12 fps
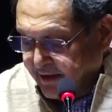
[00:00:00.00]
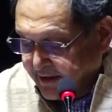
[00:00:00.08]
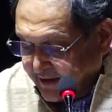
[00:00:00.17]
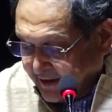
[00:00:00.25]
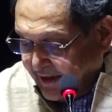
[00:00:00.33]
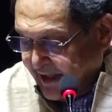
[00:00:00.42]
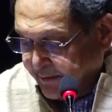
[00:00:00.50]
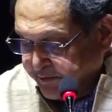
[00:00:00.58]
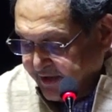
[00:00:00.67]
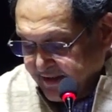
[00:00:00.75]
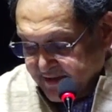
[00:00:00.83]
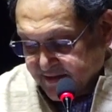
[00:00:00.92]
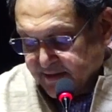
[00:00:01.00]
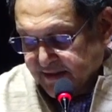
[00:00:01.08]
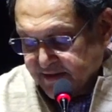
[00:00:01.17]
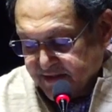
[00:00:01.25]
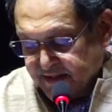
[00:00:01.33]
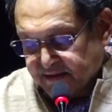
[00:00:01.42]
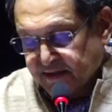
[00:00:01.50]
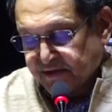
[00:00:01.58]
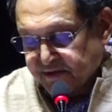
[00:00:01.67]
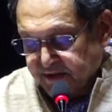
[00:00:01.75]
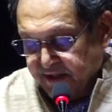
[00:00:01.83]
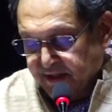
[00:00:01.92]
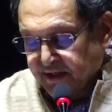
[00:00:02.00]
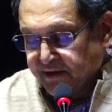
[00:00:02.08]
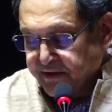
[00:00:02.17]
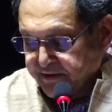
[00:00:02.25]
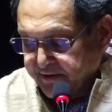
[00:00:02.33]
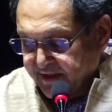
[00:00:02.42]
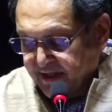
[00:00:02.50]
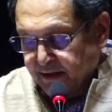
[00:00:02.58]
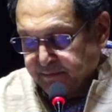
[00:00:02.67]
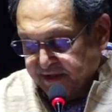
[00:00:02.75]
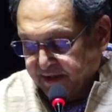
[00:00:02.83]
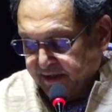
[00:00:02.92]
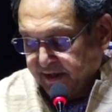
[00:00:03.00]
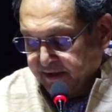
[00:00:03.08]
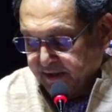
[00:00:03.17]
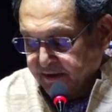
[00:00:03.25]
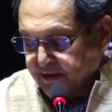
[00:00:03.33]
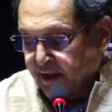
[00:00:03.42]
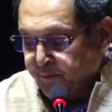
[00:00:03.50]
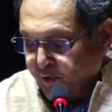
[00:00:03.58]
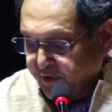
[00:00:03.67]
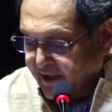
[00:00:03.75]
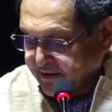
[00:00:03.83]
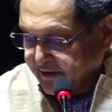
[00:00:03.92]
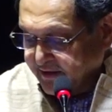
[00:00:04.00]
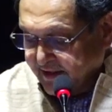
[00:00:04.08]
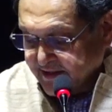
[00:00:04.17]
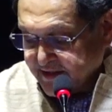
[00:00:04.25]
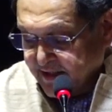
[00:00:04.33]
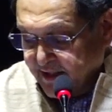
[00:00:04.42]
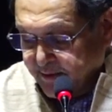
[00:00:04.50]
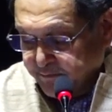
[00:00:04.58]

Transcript: Little happiness consists in seeing, hearing and meditating upon other things